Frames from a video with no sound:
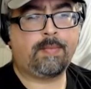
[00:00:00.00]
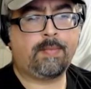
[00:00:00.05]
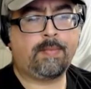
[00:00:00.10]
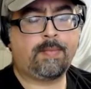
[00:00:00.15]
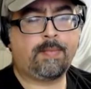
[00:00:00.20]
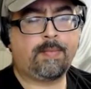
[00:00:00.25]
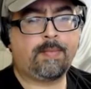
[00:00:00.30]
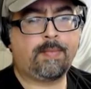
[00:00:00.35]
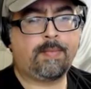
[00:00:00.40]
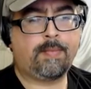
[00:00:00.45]

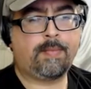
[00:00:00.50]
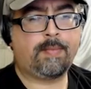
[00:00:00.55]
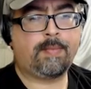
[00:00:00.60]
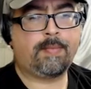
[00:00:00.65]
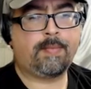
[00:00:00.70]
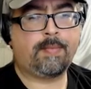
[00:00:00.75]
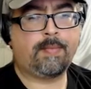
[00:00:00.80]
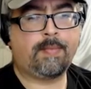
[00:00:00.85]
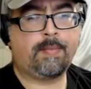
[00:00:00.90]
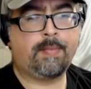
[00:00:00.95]

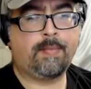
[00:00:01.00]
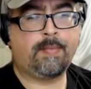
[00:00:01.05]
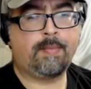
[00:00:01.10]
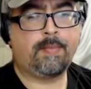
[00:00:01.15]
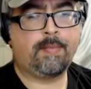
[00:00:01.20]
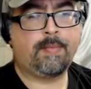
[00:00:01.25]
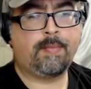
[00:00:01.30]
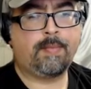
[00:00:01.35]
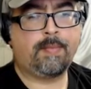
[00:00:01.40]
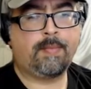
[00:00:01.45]

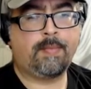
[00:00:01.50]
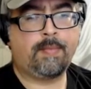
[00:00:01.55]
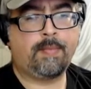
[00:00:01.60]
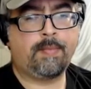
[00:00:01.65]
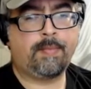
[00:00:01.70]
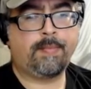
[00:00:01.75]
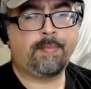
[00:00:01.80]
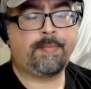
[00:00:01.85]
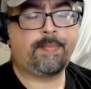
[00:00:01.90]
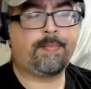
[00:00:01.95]

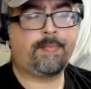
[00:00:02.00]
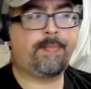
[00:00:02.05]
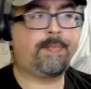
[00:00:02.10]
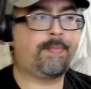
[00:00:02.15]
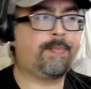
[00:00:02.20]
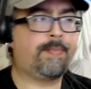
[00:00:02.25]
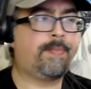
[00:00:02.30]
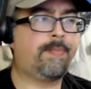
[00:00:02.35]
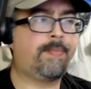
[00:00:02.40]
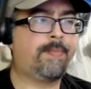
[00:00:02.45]

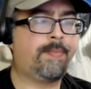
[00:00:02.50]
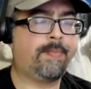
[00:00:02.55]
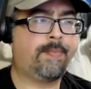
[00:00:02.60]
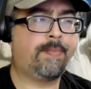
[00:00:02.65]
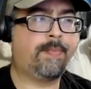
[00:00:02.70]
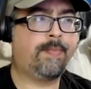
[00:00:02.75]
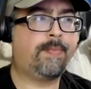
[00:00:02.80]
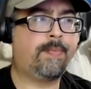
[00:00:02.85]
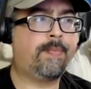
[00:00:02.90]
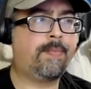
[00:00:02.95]

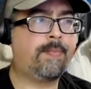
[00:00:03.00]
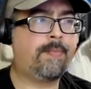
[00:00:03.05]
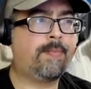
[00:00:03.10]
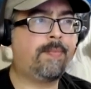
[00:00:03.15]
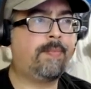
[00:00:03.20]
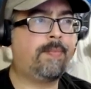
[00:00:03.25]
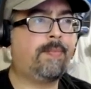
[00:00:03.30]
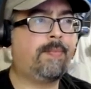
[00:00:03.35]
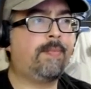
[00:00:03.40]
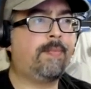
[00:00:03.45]

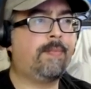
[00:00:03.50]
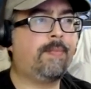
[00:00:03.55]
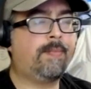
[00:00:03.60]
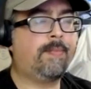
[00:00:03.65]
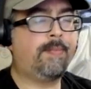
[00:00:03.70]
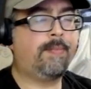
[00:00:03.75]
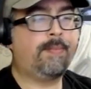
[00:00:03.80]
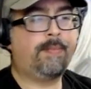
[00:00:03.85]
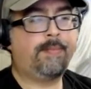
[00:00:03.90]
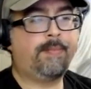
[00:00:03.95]

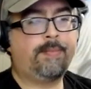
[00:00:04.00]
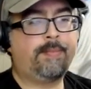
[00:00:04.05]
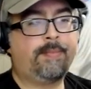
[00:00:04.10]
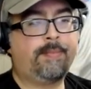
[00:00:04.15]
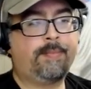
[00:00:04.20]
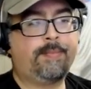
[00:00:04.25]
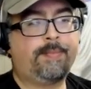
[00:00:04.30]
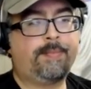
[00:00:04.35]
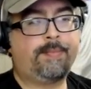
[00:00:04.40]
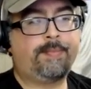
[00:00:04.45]

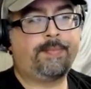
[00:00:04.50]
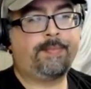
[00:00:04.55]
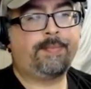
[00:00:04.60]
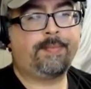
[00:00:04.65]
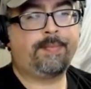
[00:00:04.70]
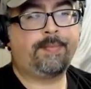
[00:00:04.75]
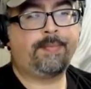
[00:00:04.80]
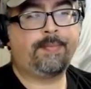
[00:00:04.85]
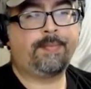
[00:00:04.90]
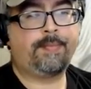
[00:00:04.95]

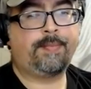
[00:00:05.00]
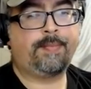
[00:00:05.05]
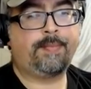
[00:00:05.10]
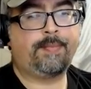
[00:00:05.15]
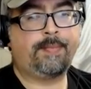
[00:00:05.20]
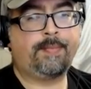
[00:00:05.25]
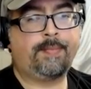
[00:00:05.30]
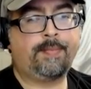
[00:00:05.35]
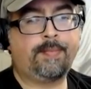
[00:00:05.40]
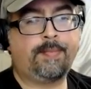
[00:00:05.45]

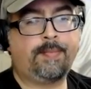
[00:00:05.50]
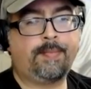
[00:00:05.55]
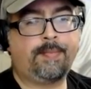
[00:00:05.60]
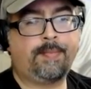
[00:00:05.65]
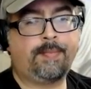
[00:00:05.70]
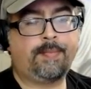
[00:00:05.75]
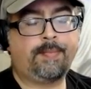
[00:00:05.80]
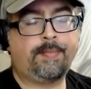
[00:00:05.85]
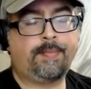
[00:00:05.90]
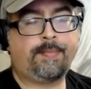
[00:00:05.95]

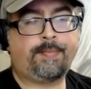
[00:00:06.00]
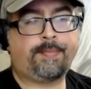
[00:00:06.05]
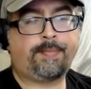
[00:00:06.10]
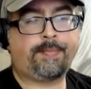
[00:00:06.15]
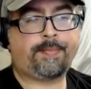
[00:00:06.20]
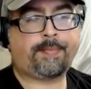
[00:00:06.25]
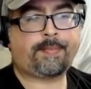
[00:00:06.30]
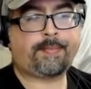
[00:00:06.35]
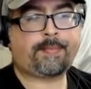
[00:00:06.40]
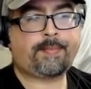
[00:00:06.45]

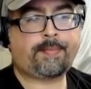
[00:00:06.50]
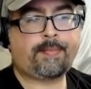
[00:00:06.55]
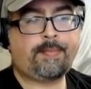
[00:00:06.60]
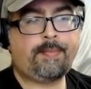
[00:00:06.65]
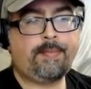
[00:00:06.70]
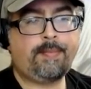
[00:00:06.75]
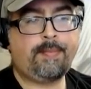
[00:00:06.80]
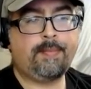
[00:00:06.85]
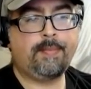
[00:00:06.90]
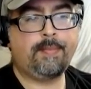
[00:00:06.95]

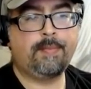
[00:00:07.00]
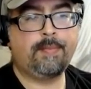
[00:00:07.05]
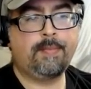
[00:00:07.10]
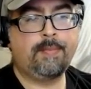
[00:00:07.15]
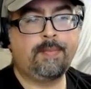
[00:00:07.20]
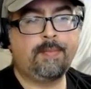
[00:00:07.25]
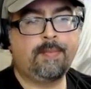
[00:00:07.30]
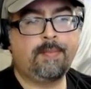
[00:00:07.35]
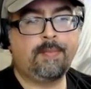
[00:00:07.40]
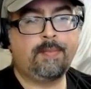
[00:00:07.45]

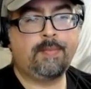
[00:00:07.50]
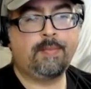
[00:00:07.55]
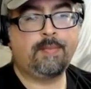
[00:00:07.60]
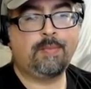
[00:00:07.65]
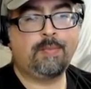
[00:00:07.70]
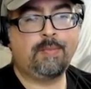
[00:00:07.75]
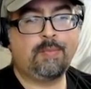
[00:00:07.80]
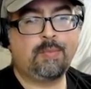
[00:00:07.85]
(silent)